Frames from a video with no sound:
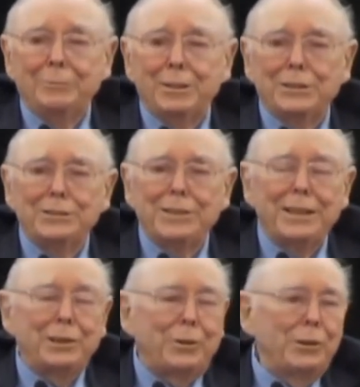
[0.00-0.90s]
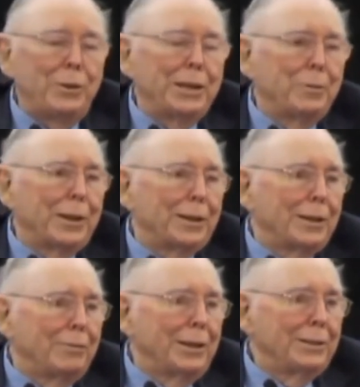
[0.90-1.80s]
But is that a great way to make
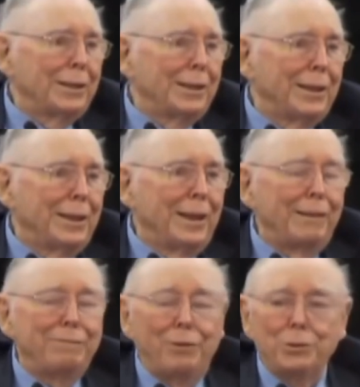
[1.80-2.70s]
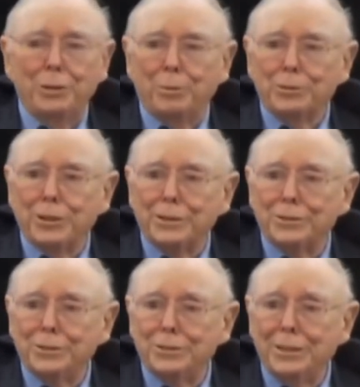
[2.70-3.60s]
a living, to have phony
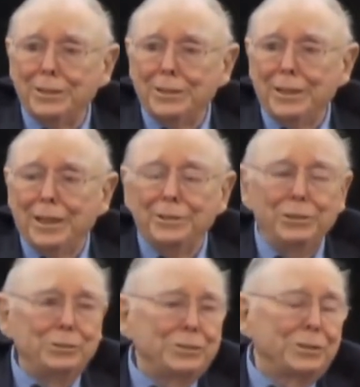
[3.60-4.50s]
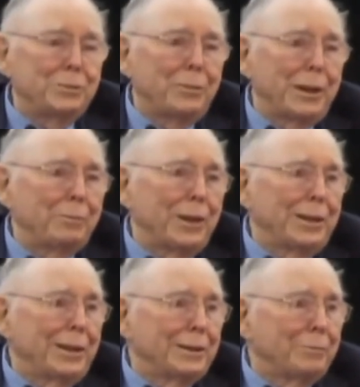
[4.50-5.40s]
projections and use it to make
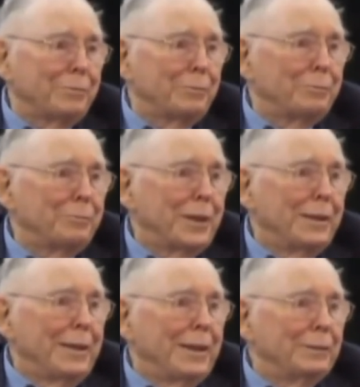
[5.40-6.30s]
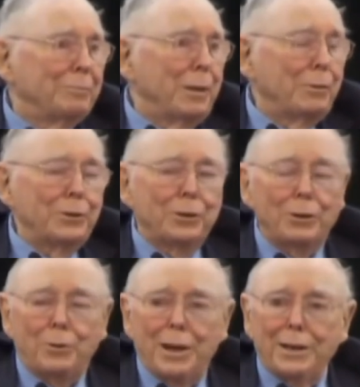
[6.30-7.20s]
money out of people you
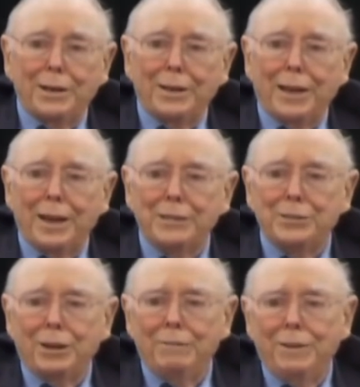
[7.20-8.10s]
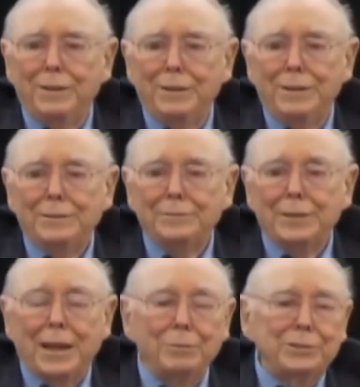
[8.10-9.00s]
look right into the eyes of?
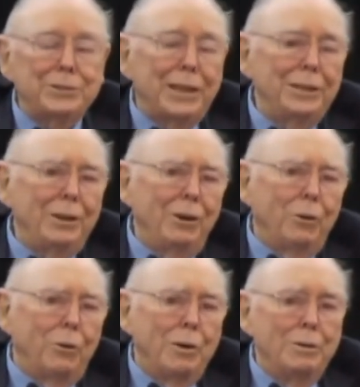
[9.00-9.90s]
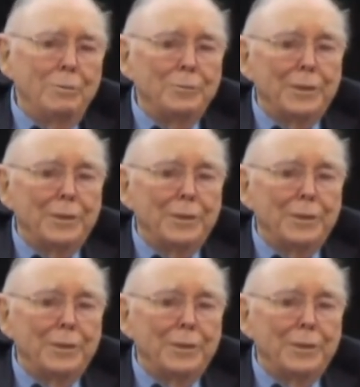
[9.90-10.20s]
I would say no.